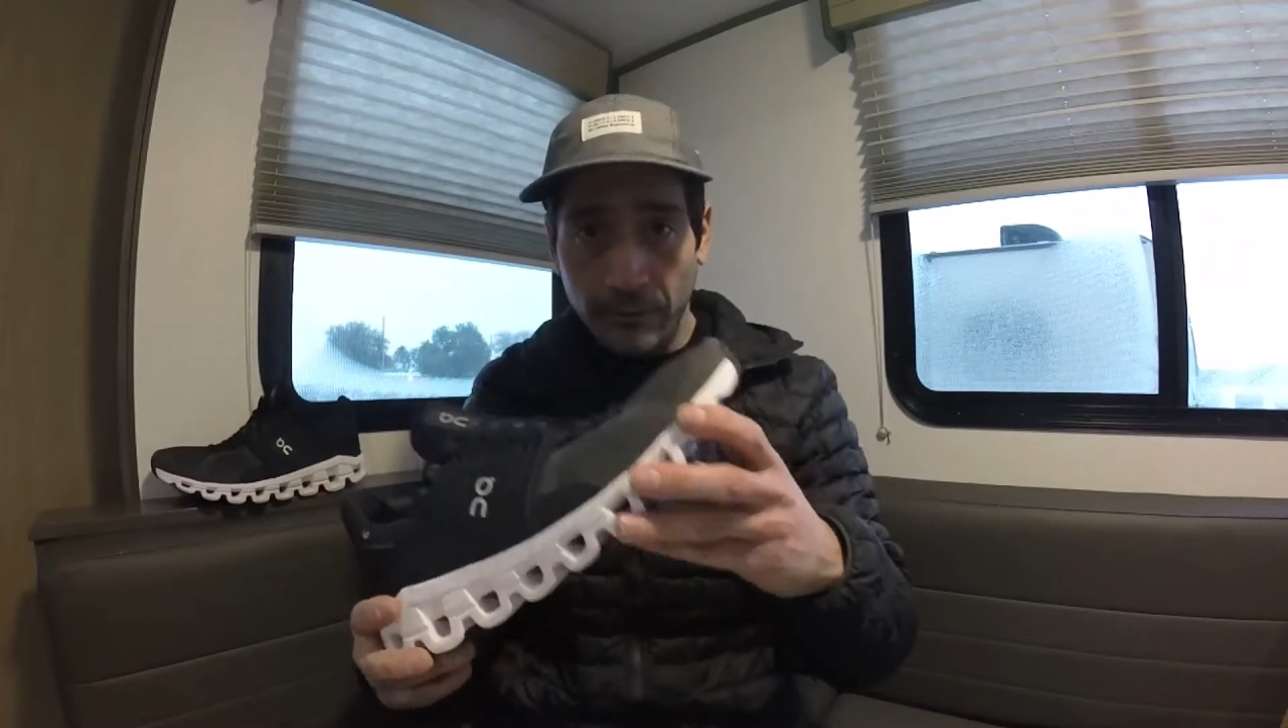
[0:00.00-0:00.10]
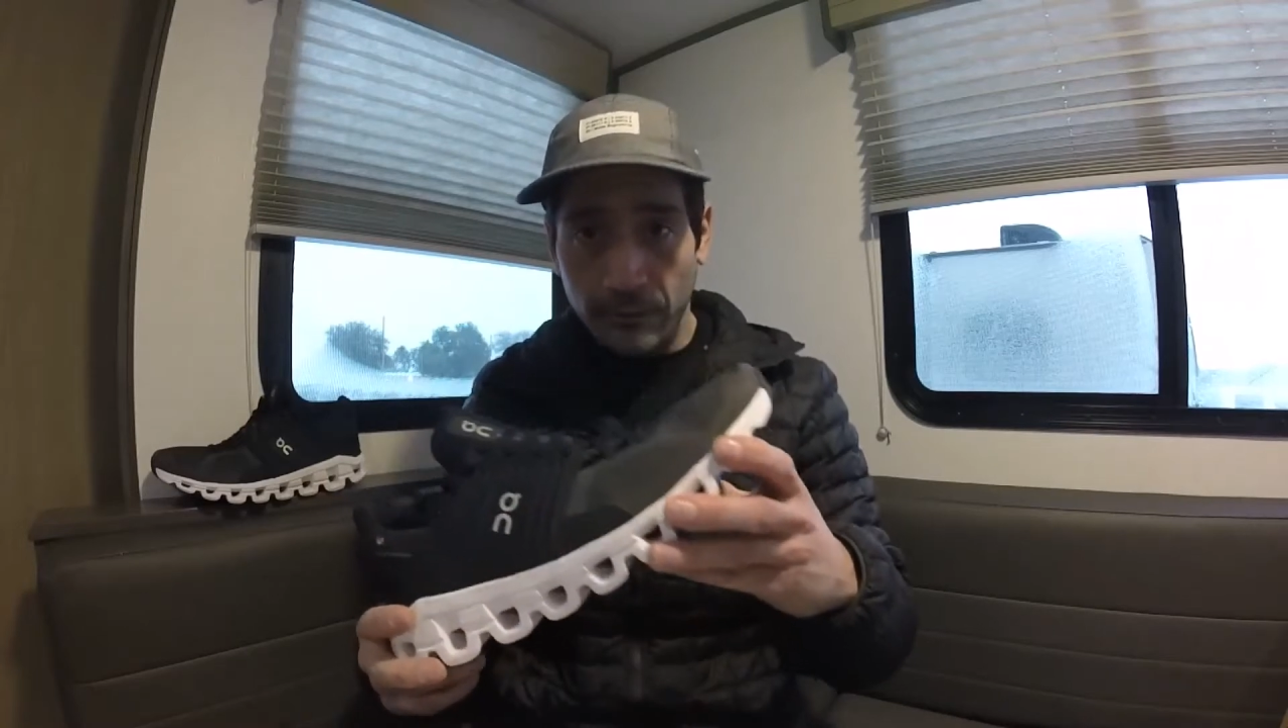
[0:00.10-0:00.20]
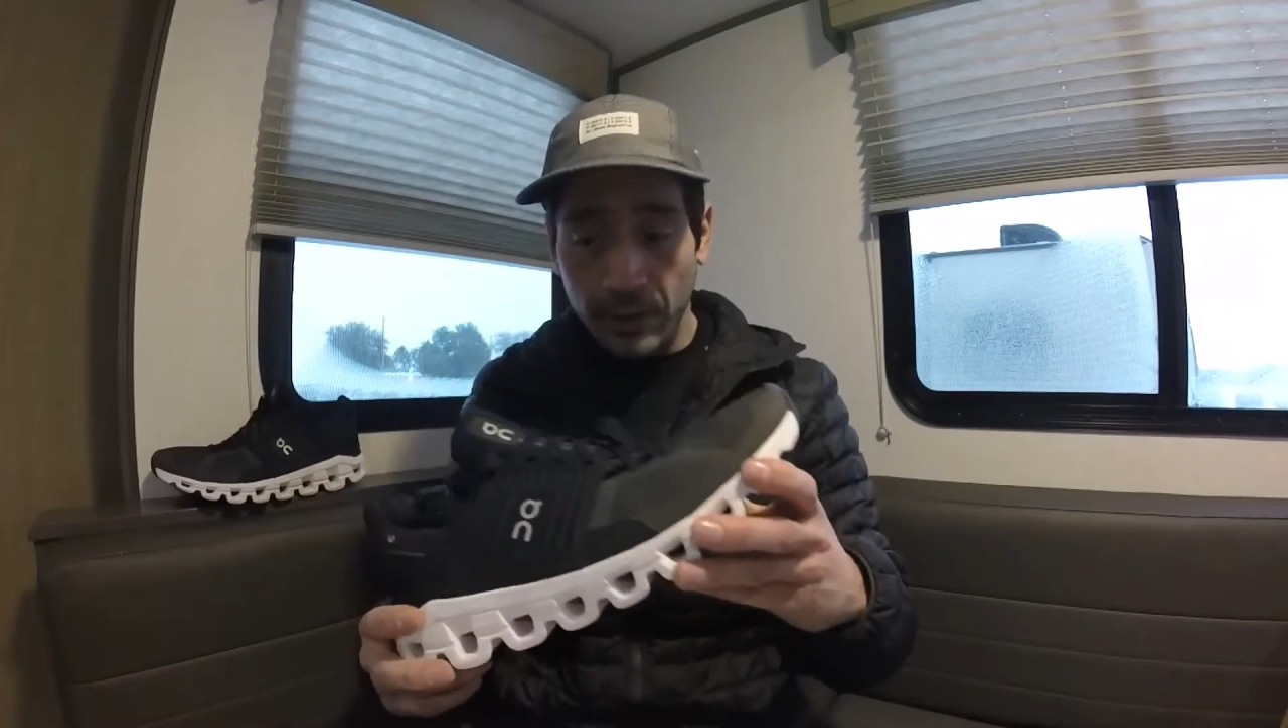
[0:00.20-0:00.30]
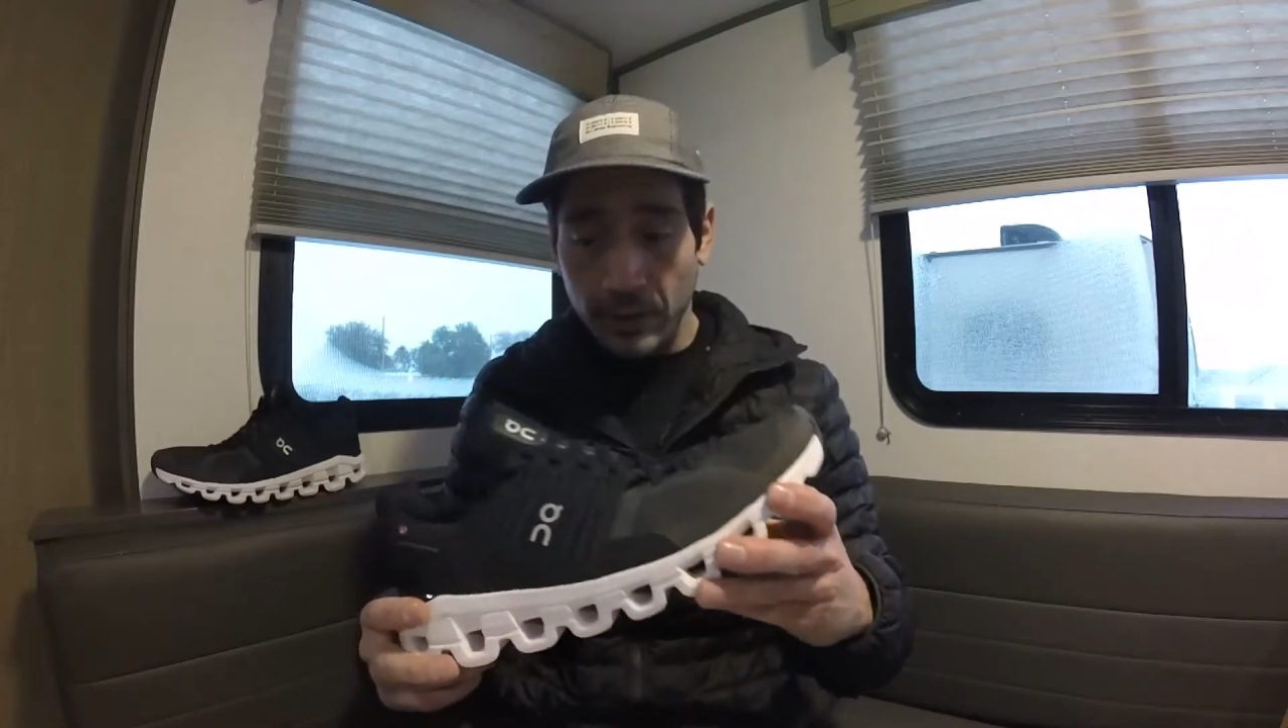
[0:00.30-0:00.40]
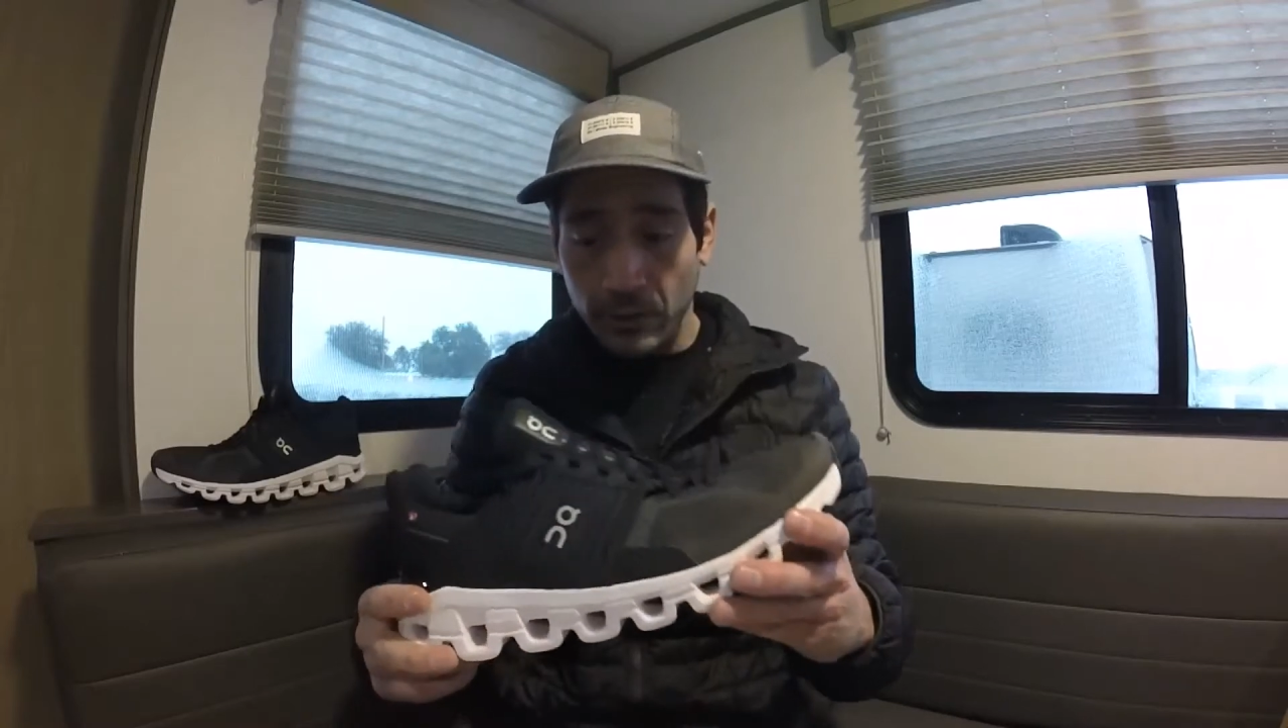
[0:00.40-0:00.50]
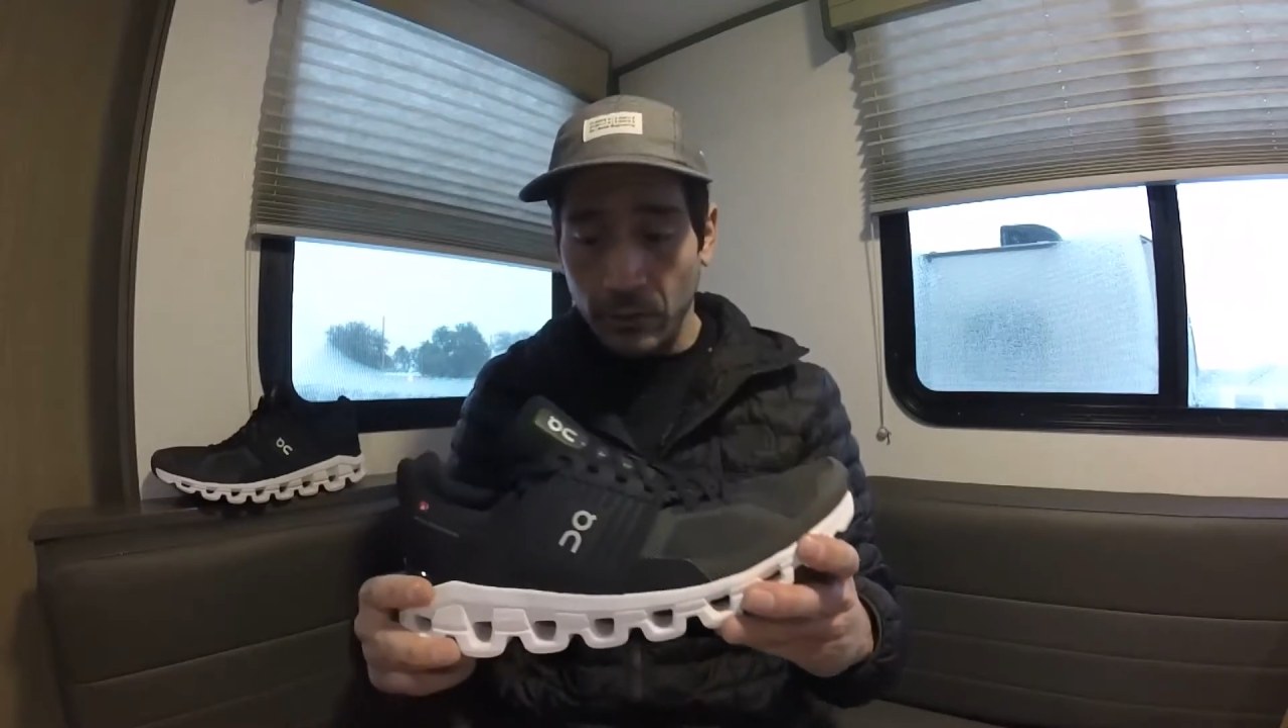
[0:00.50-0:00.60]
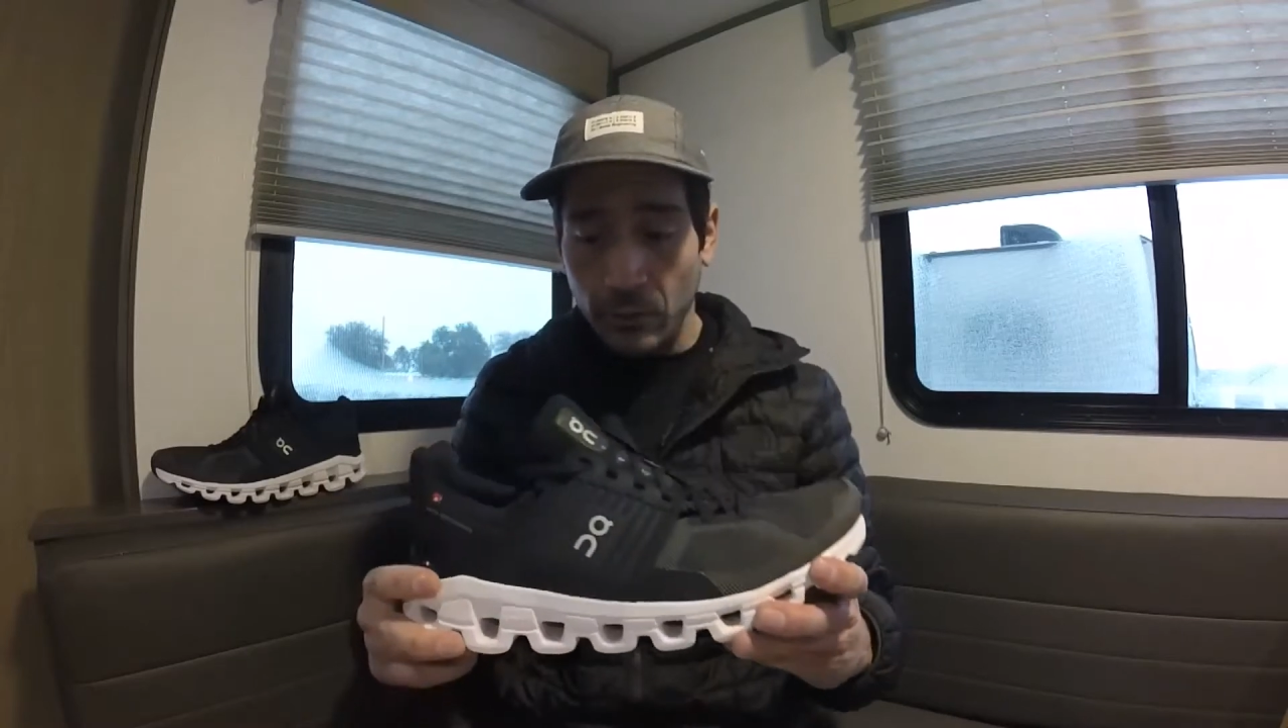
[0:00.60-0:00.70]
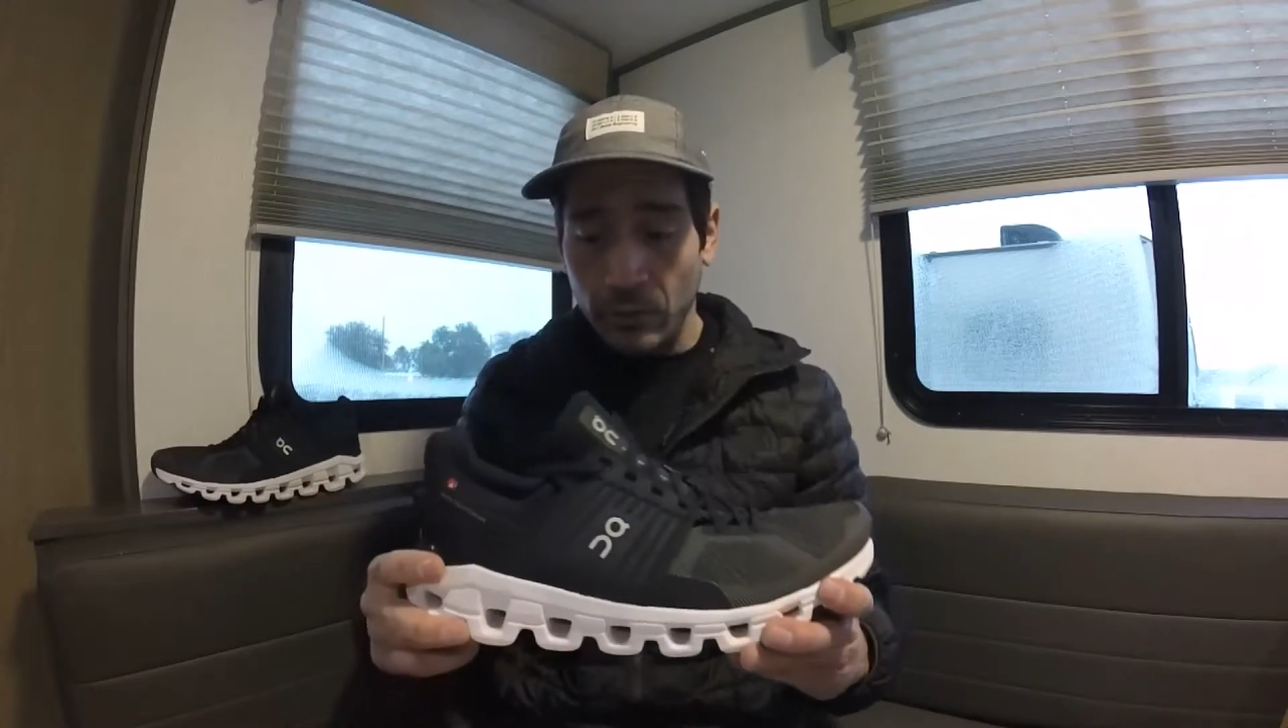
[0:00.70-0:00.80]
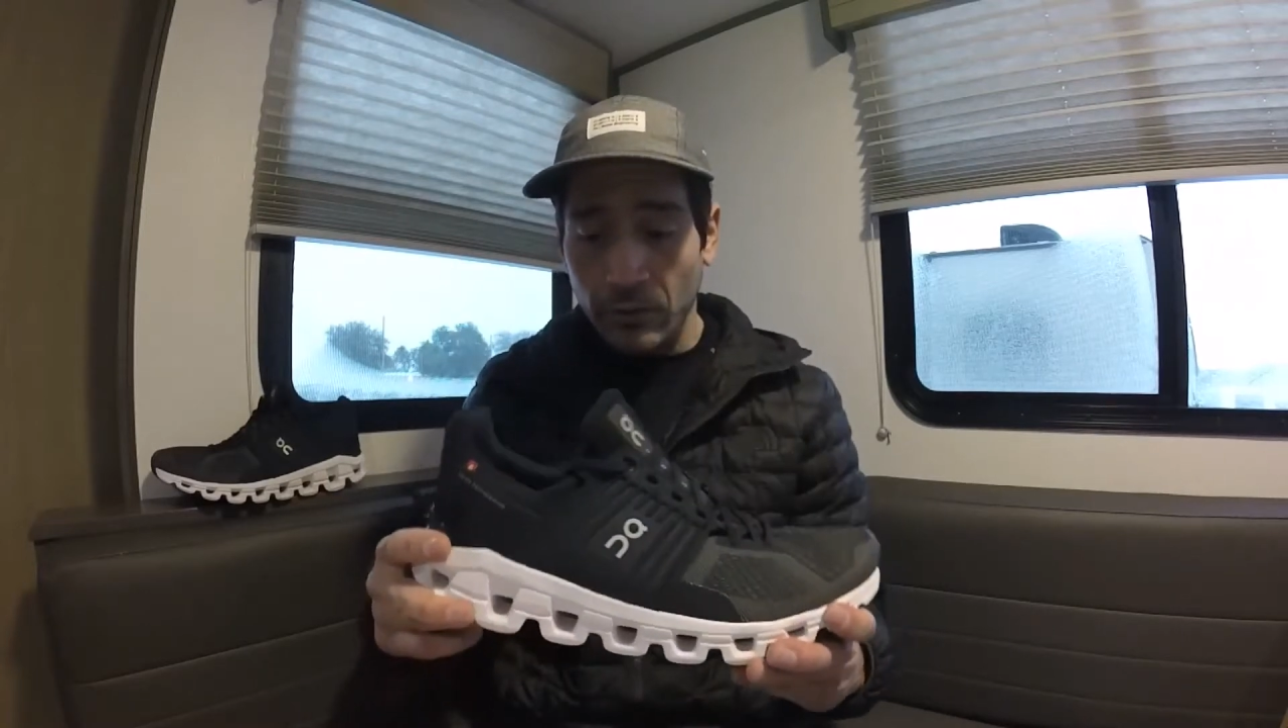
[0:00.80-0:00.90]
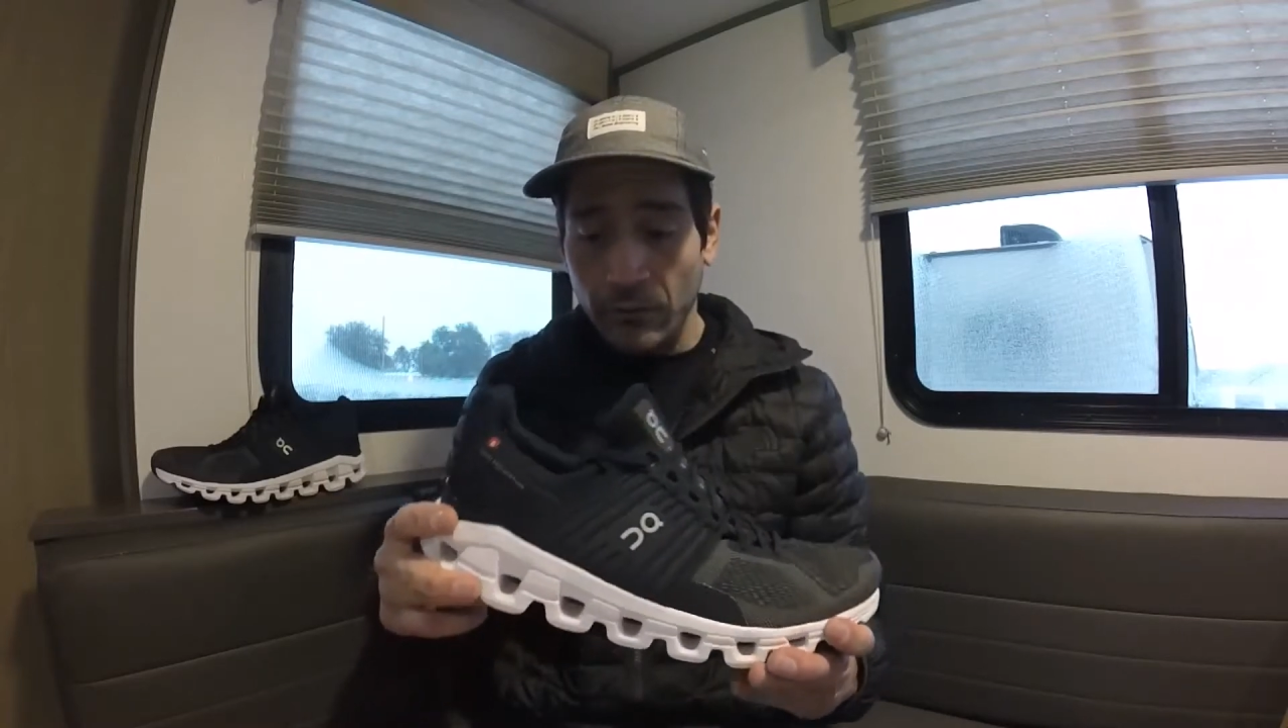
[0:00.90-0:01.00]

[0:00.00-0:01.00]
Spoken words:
feel through your